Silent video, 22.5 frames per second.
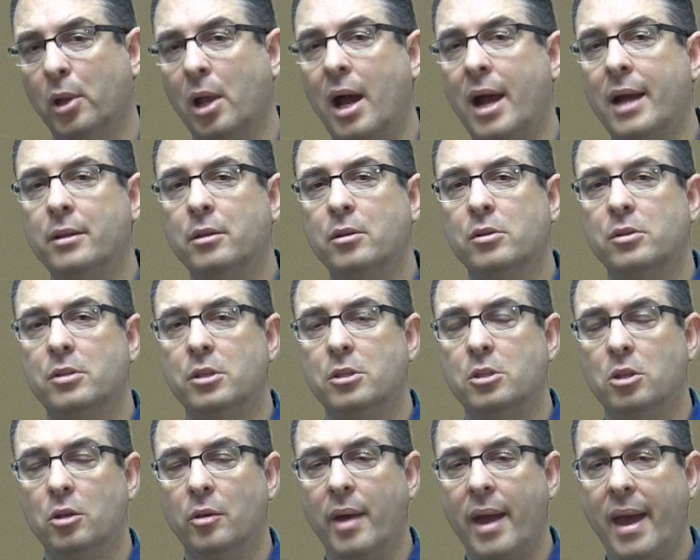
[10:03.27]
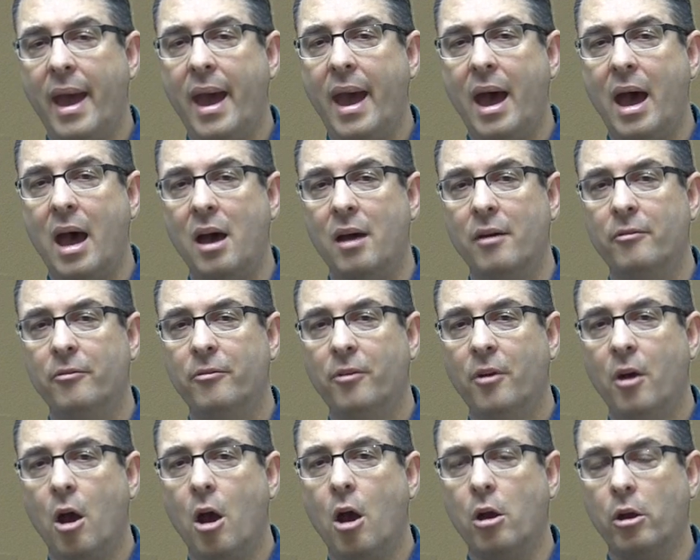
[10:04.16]
blinders that you
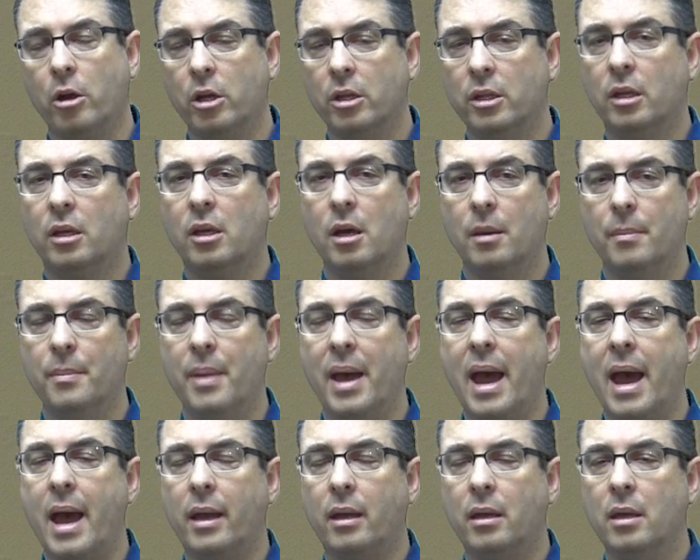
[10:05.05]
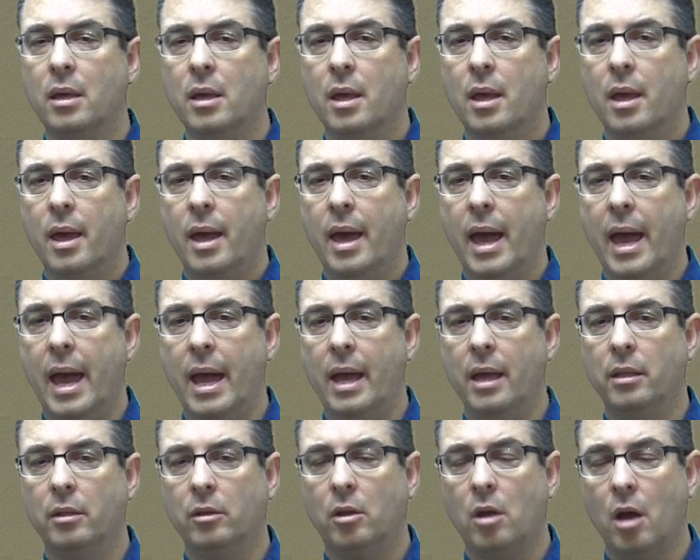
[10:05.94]
have are going to come back
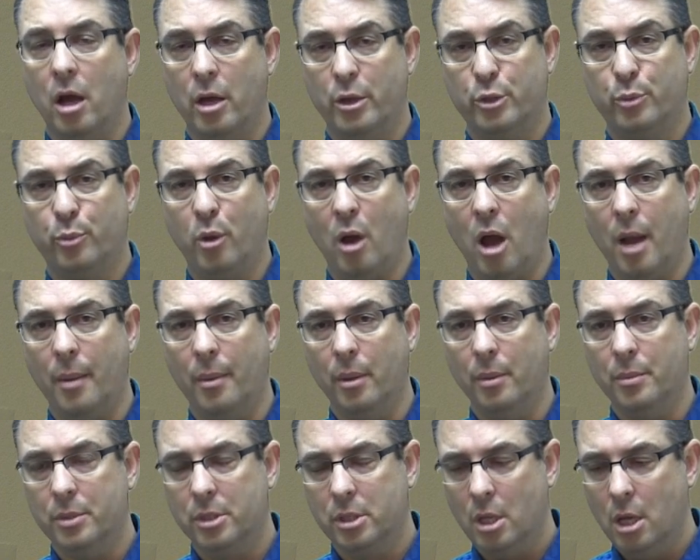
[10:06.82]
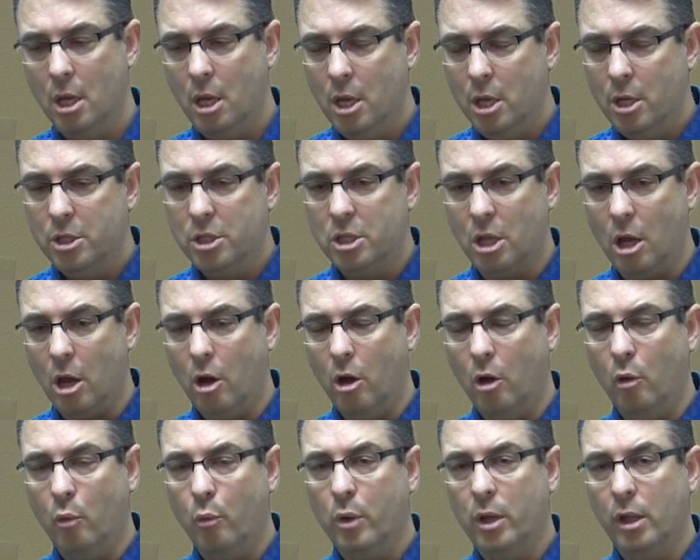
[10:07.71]
and cause problems.
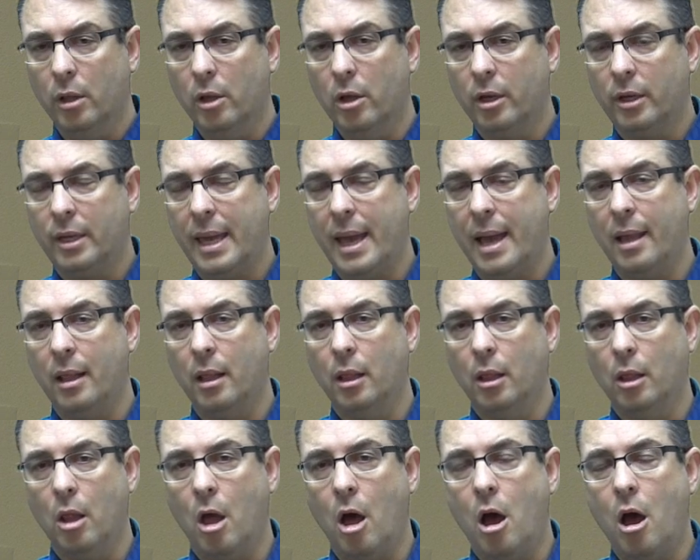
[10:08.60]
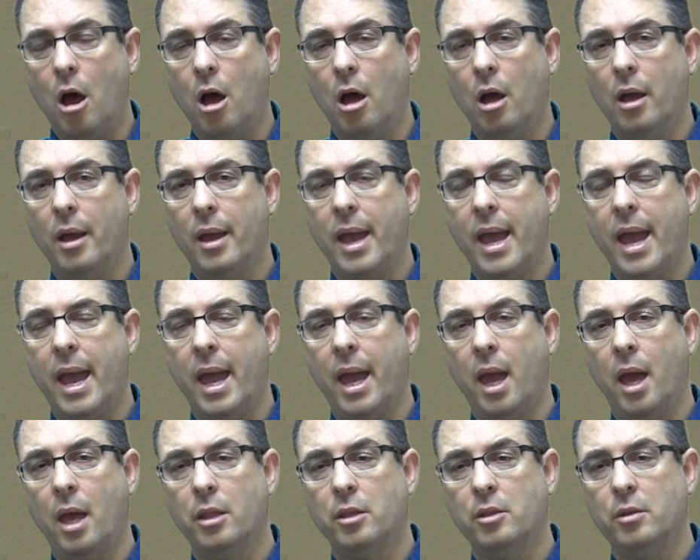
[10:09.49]
So we look at law
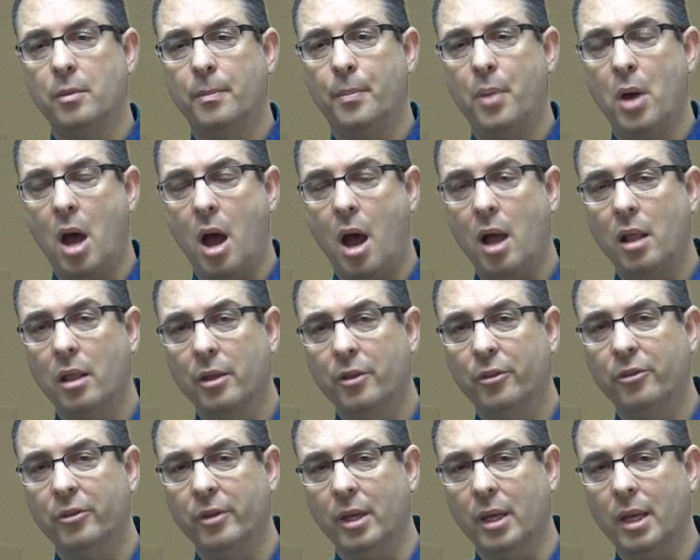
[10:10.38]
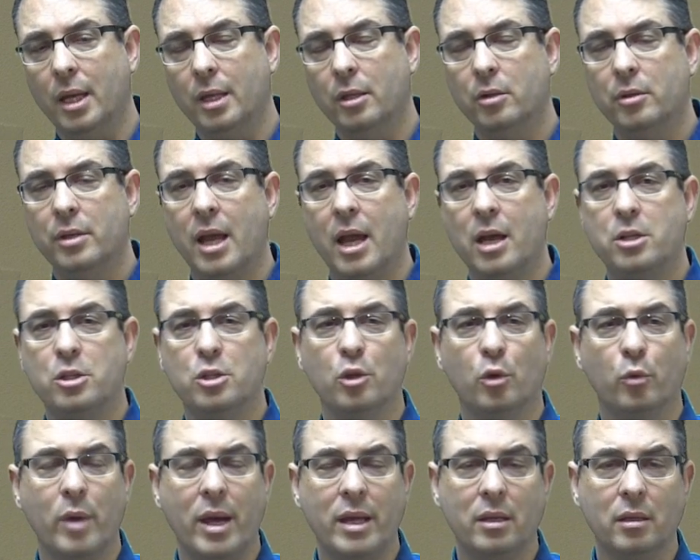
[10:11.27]
and policy,
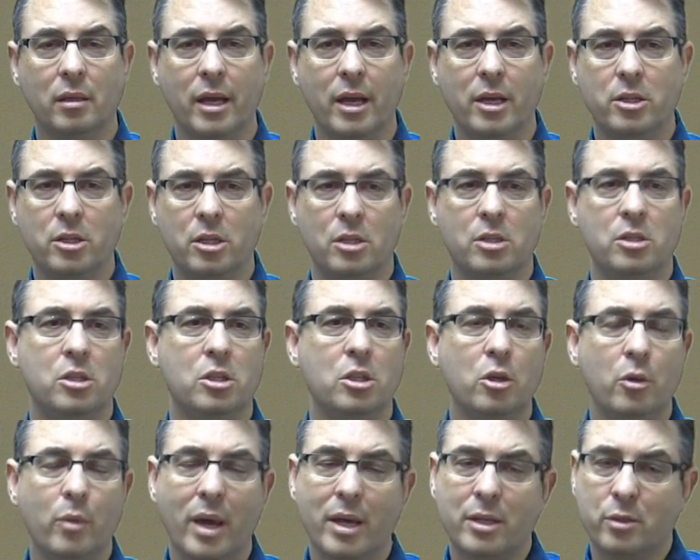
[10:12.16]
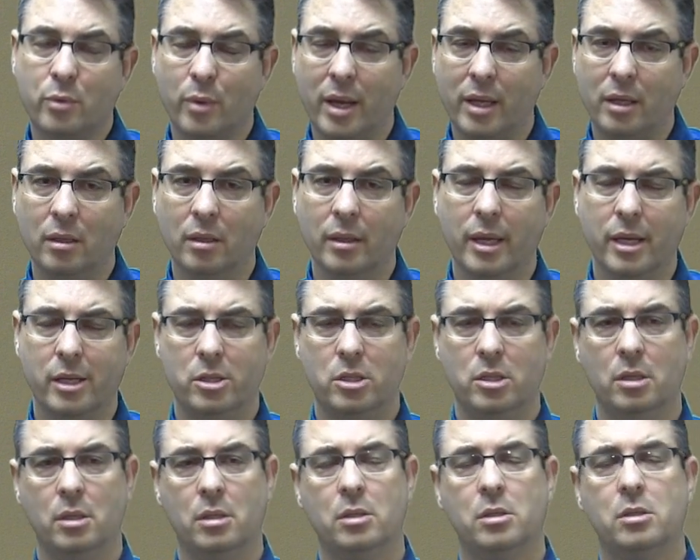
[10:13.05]
international regulations, U.S.
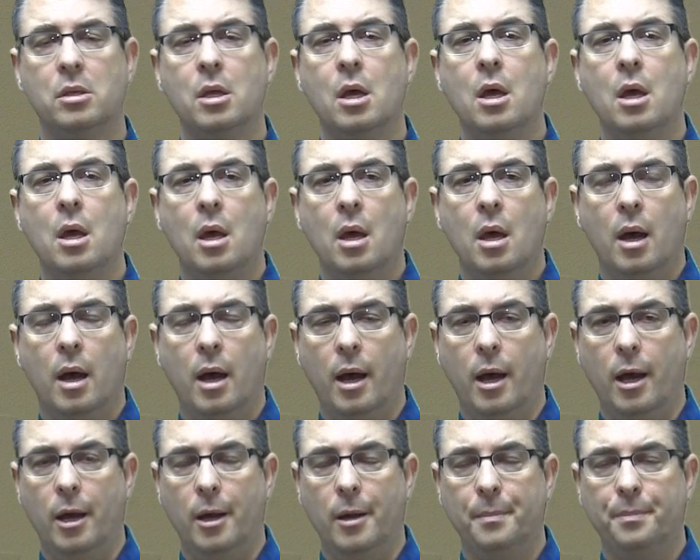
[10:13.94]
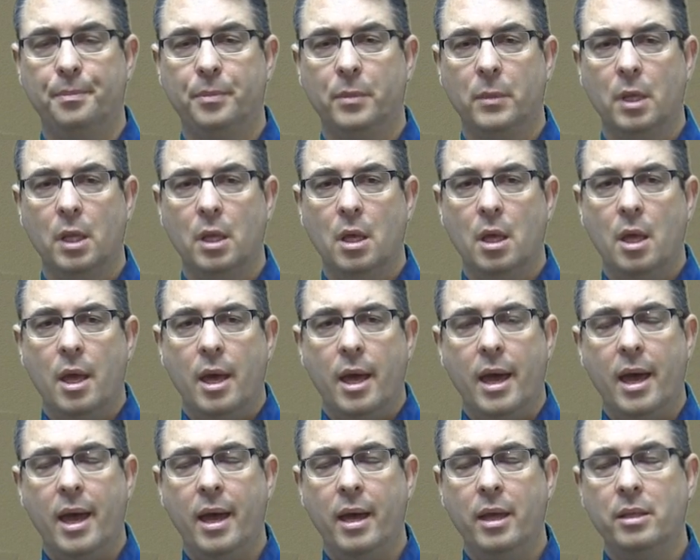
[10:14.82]
regulations,
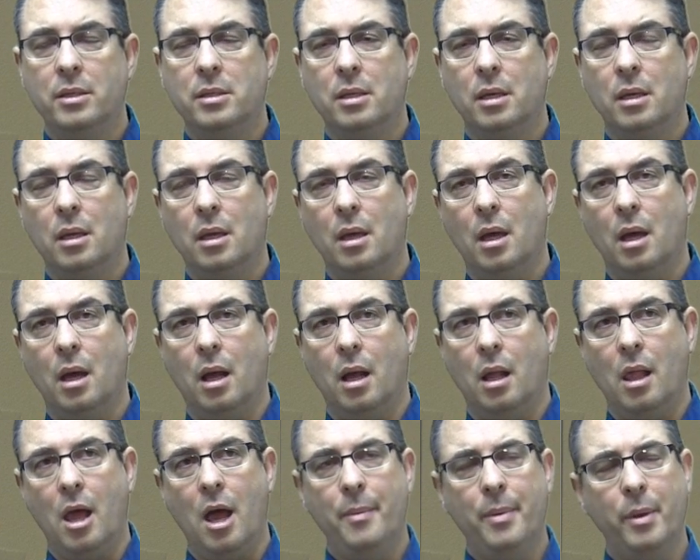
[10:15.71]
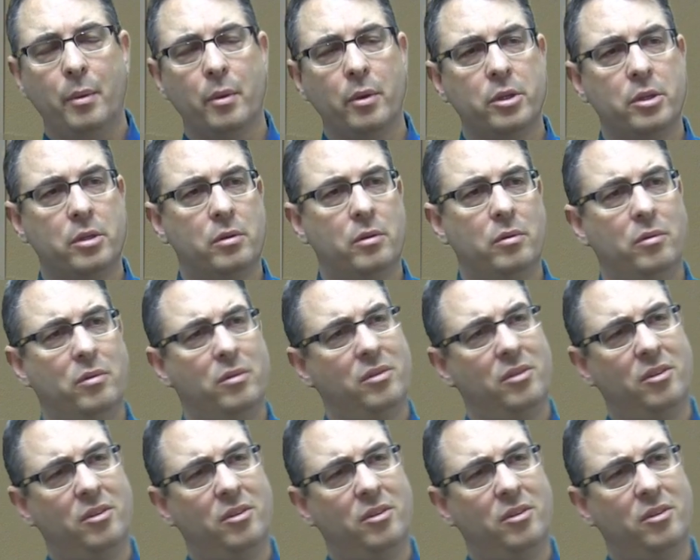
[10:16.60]
and a lot of people